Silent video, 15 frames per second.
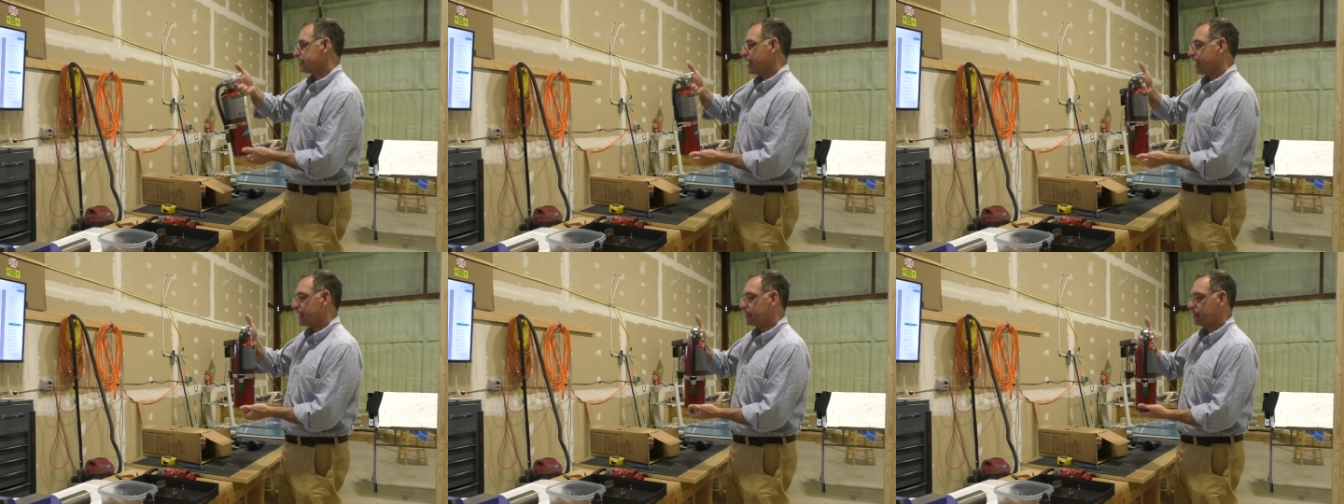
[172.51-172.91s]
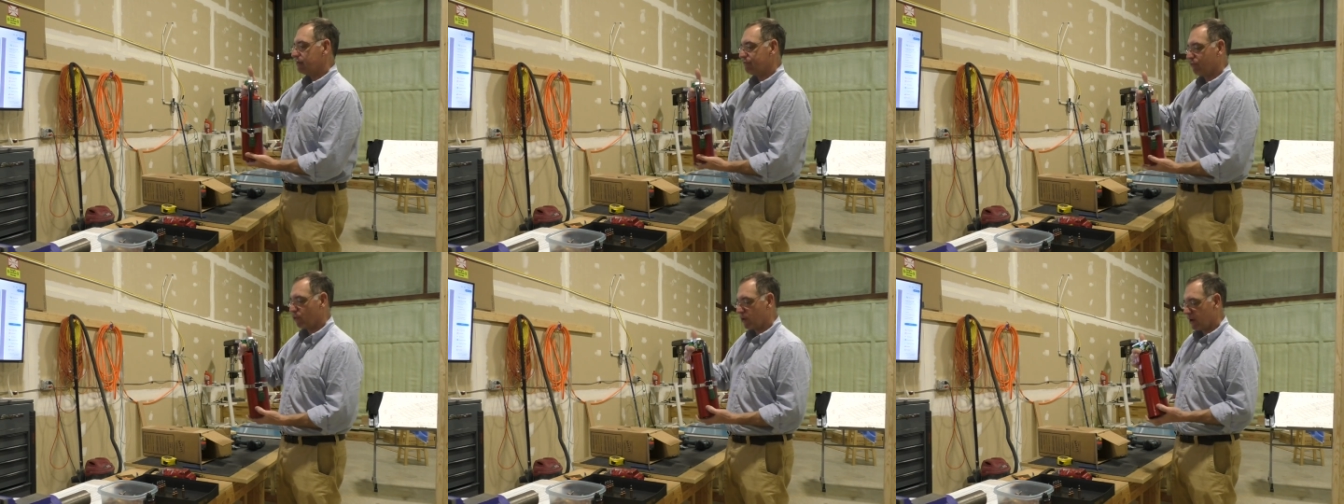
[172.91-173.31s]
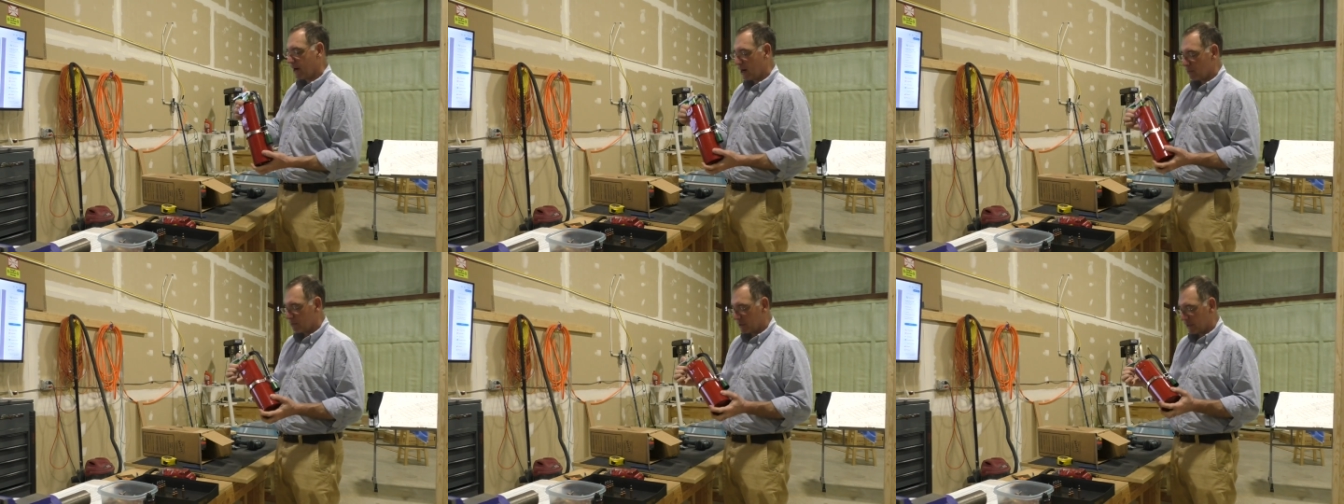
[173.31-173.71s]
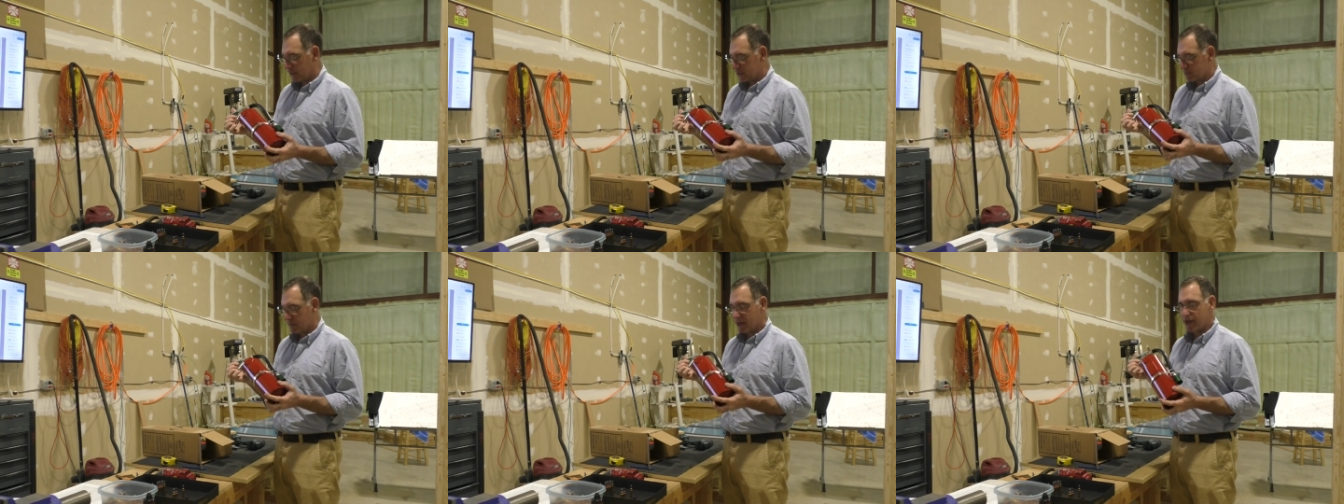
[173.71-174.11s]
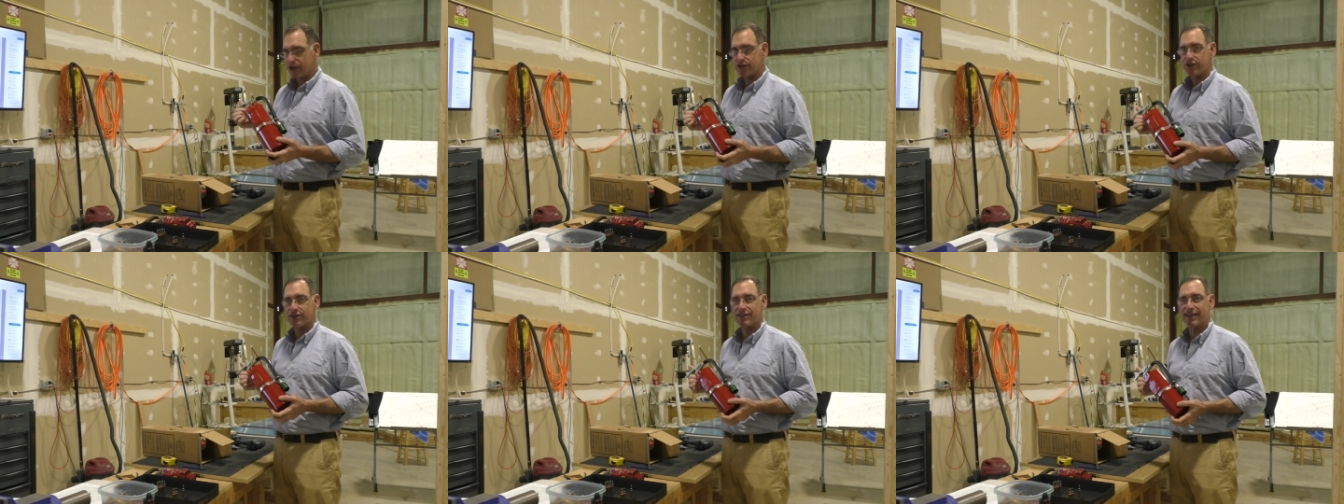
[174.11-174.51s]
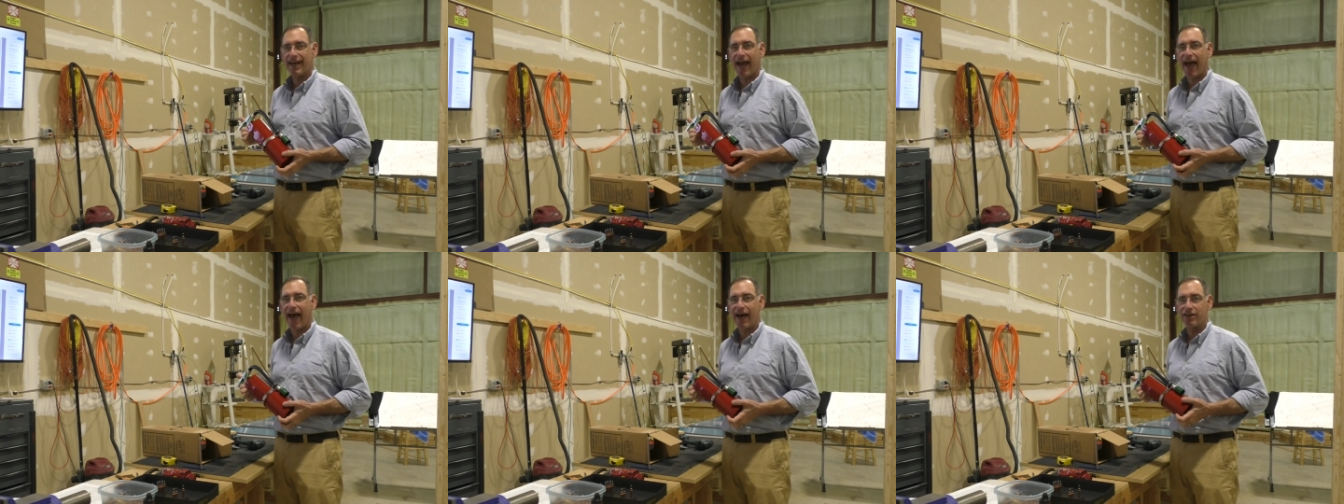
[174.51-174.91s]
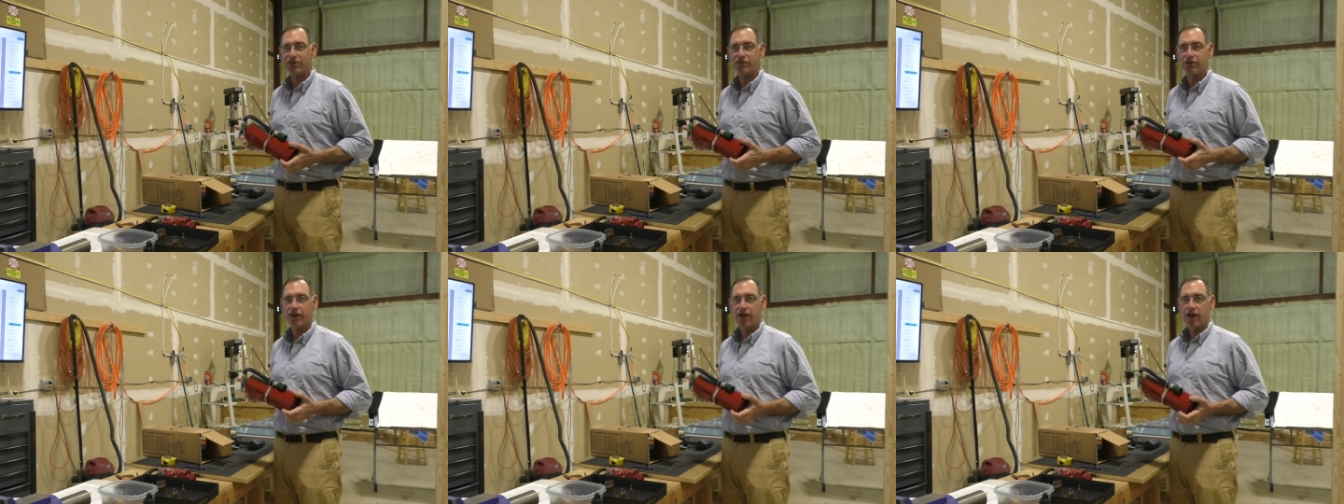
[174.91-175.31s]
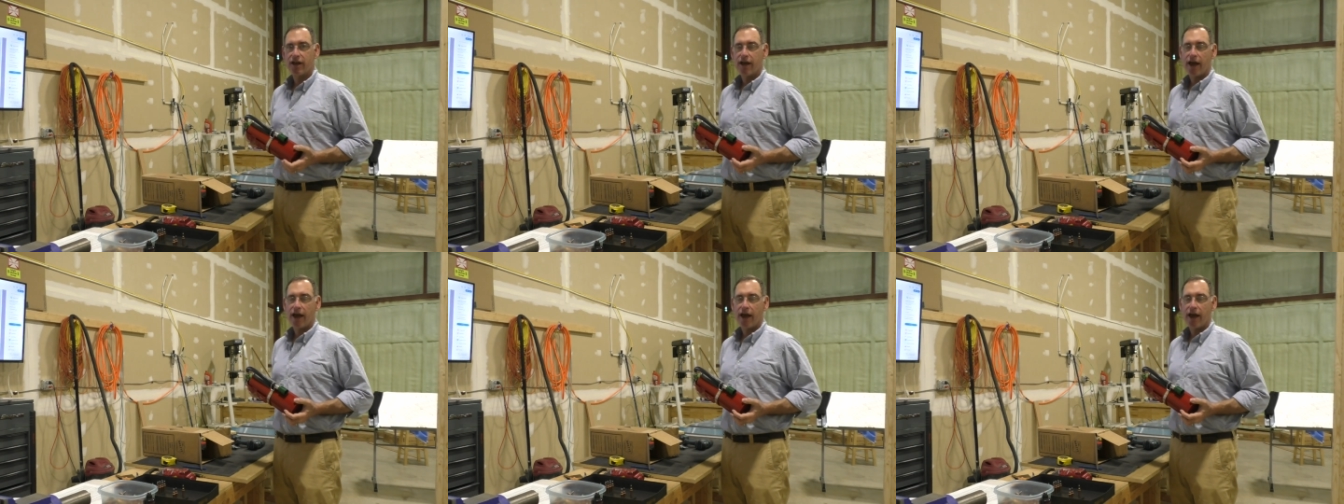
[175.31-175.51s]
is handy for airplanes because it's a gas.